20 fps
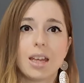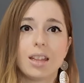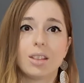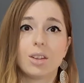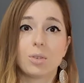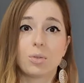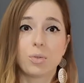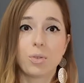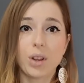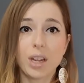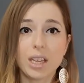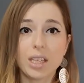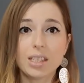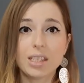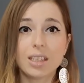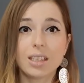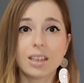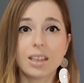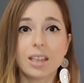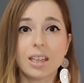The
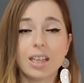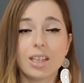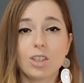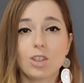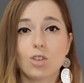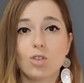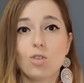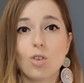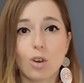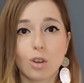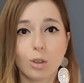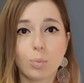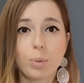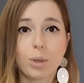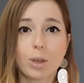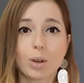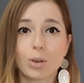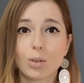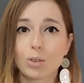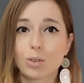reason is not
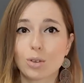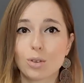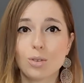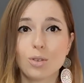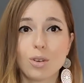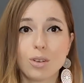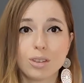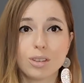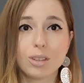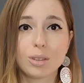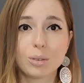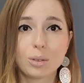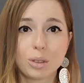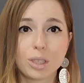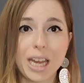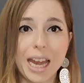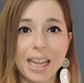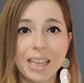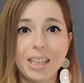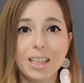because you're not the good
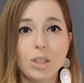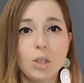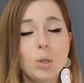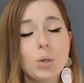candidate.